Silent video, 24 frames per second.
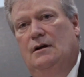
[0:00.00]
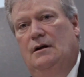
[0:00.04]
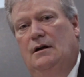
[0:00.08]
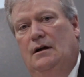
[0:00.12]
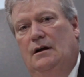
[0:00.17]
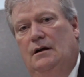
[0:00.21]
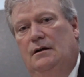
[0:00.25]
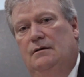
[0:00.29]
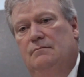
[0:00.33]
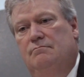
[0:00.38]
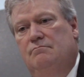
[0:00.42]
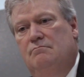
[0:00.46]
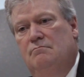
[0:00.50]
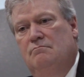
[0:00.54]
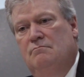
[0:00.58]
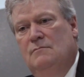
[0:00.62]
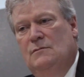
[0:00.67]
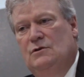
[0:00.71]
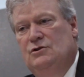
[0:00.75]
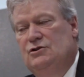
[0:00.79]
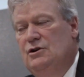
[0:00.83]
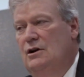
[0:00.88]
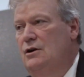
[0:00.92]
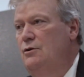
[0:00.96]
a
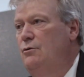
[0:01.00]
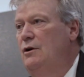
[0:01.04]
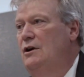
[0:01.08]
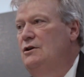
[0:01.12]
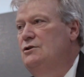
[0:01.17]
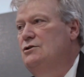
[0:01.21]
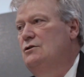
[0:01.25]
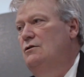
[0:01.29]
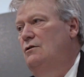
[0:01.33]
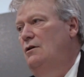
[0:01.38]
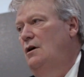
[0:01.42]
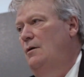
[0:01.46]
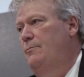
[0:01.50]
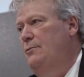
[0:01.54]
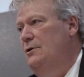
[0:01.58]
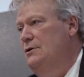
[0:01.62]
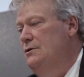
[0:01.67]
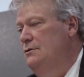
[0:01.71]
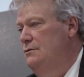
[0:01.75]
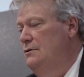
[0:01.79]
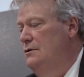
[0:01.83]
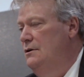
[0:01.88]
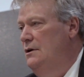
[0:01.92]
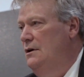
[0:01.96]
generational
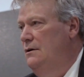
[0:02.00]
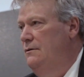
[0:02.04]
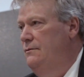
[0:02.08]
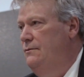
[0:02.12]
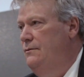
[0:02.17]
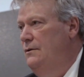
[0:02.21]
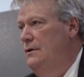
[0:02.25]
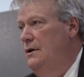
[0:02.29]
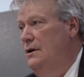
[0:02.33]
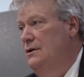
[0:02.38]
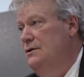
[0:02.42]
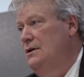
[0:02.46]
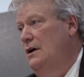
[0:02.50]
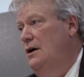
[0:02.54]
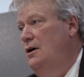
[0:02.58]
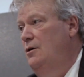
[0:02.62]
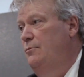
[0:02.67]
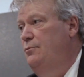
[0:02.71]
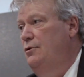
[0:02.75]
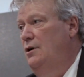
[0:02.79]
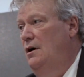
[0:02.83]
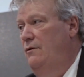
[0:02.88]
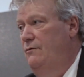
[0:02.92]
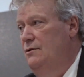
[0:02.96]
opportunity for the
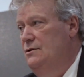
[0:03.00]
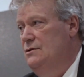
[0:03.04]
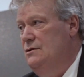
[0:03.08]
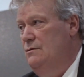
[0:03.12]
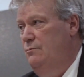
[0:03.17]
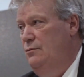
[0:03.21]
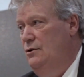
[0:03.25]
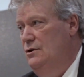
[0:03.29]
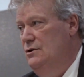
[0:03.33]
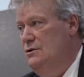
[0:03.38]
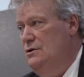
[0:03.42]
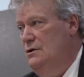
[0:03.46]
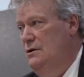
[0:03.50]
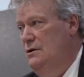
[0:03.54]
entire province of British